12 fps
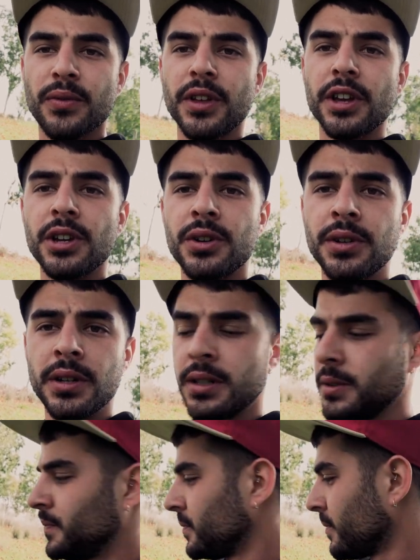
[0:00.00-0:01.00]
year
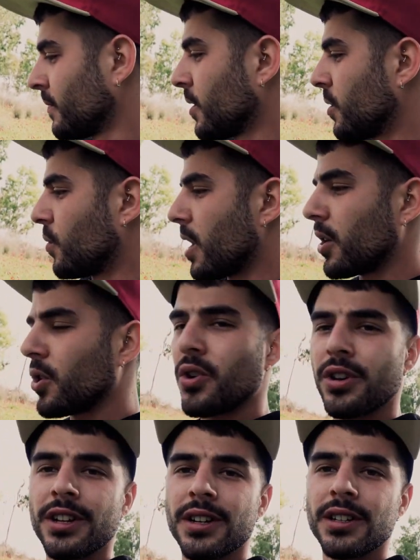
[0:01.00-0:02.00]
we are
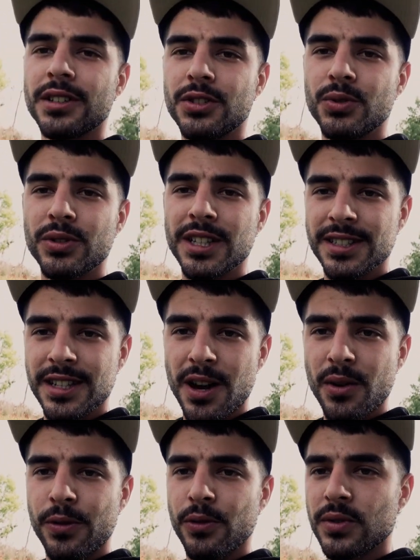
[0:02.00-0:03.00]
going to the
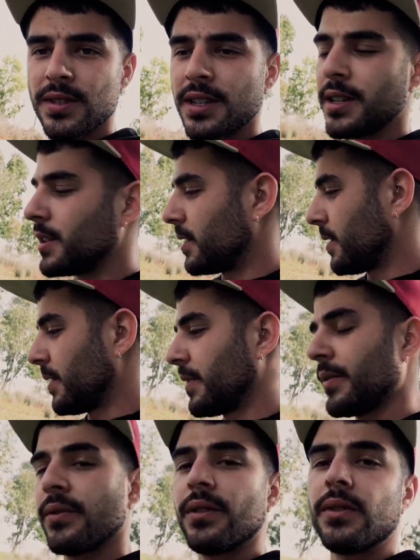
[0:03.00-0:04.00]
south to see
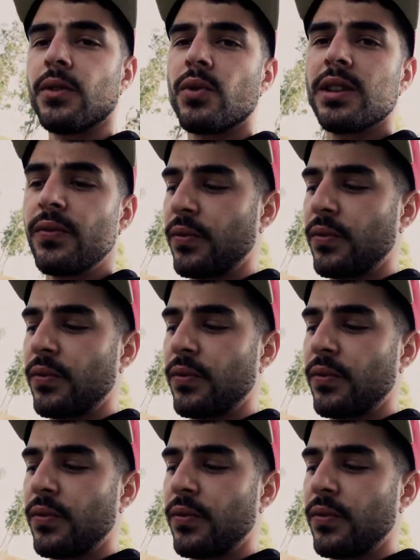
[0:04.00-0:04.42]
the red